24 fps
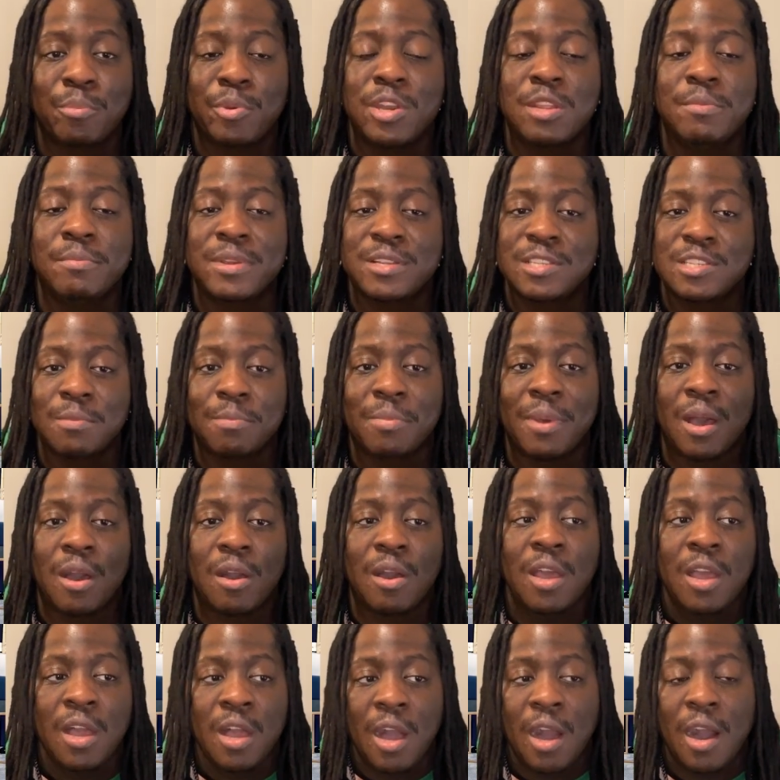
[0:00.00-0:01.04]
pretty much
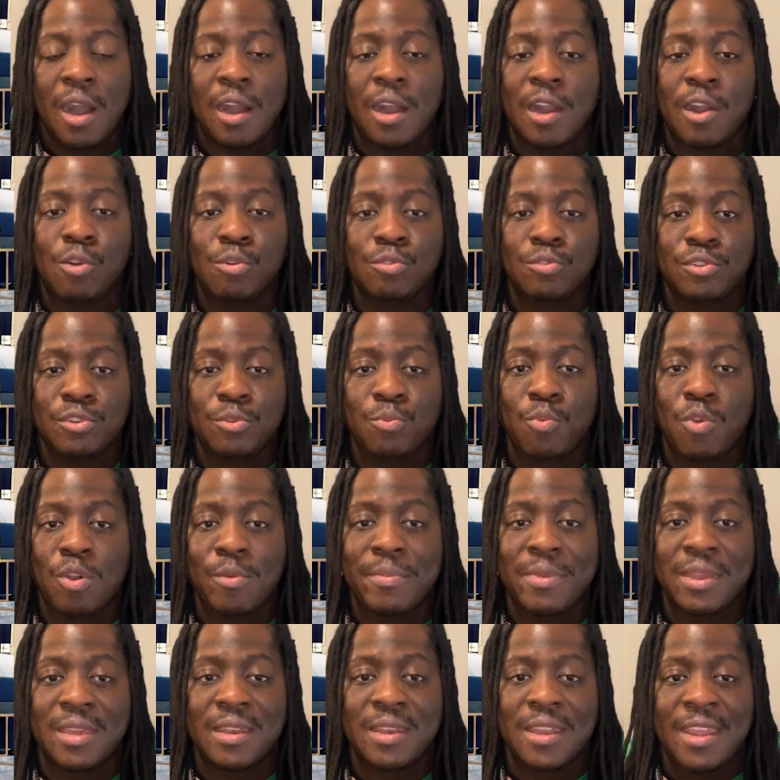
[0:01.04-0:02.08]
about an older
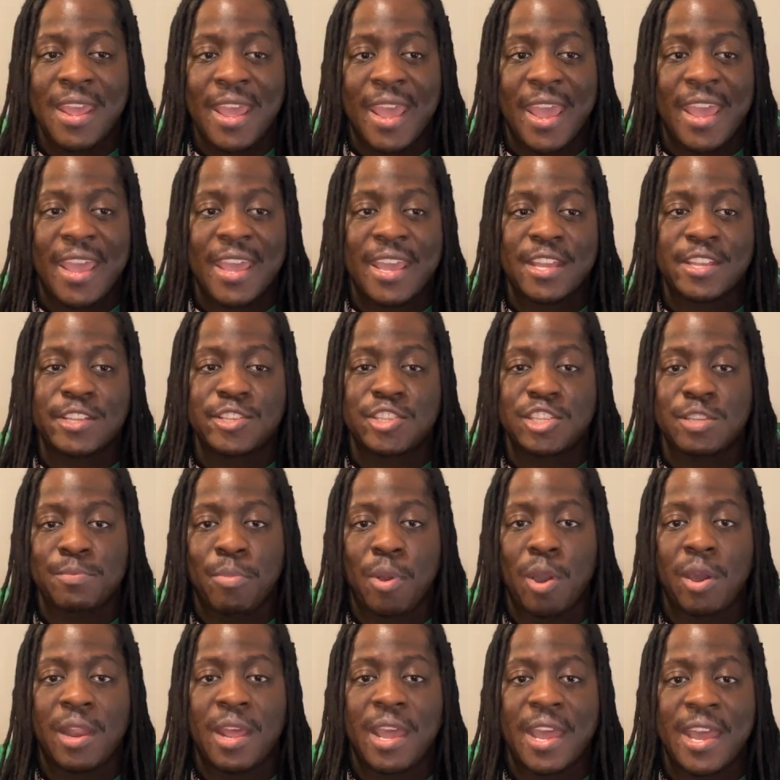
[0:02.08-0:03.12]
woman and she
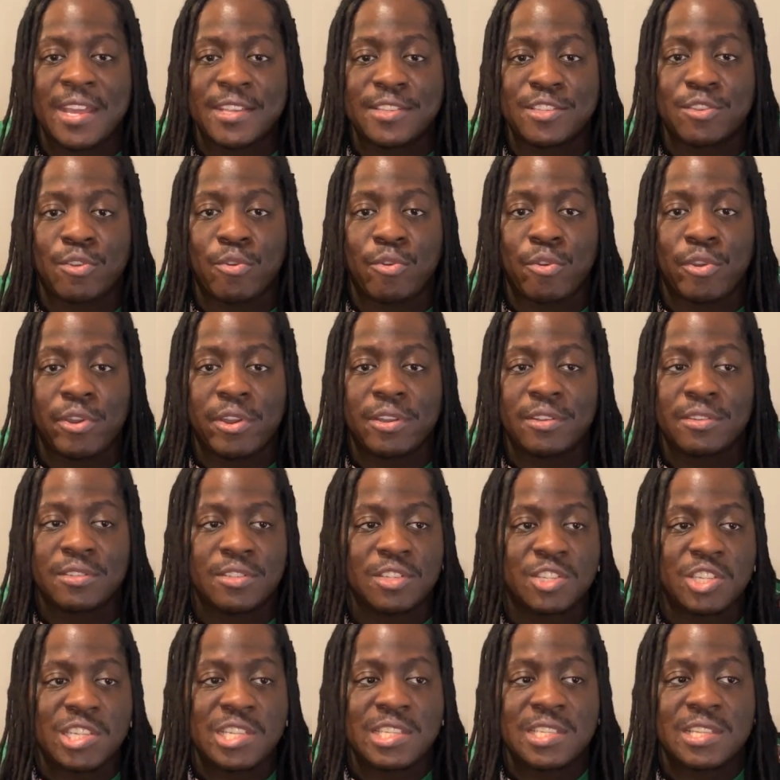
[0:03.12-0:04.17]
bought an escort.
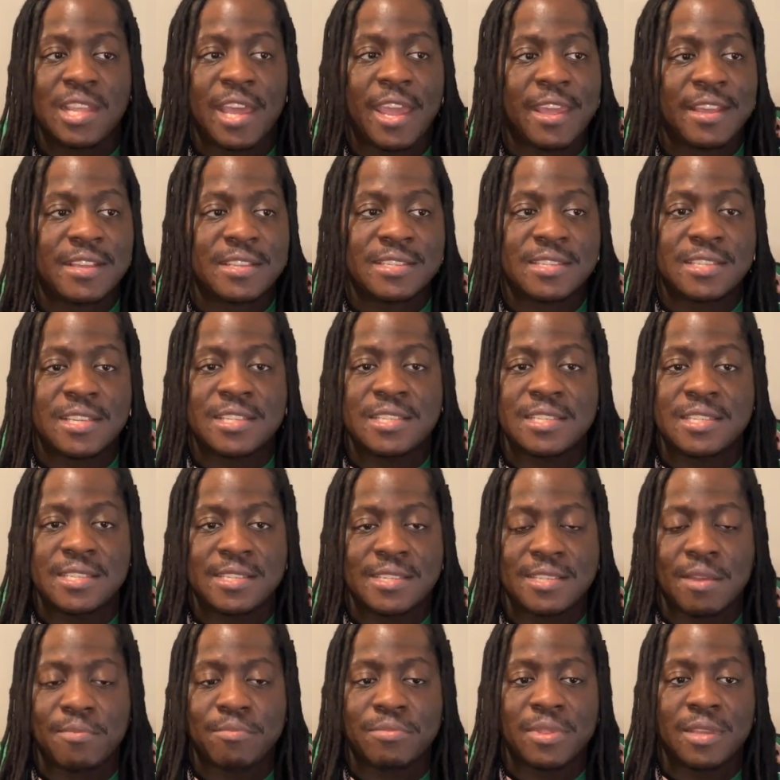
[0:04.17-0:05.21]
She's like 60
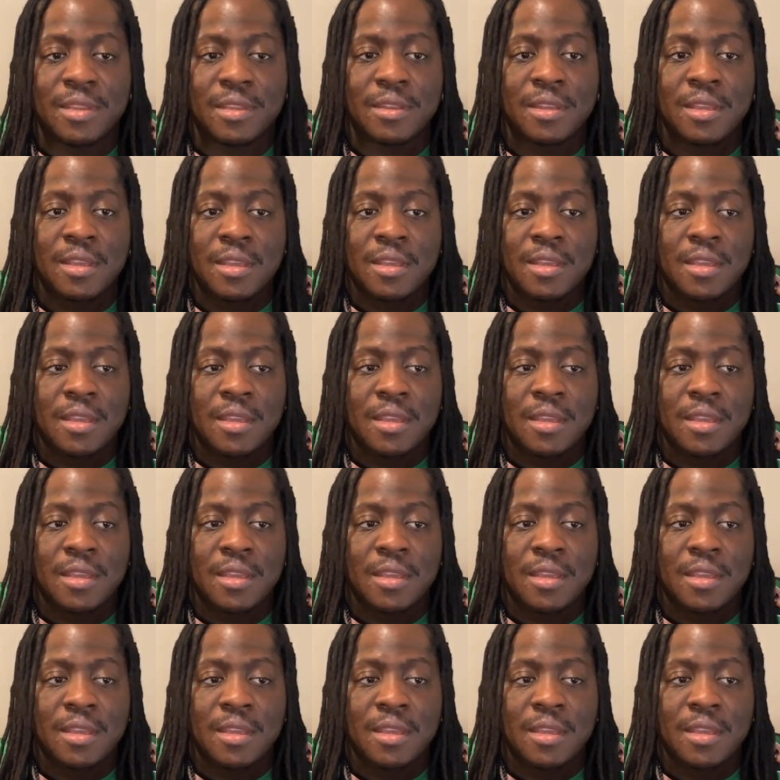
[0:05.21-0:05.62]
something.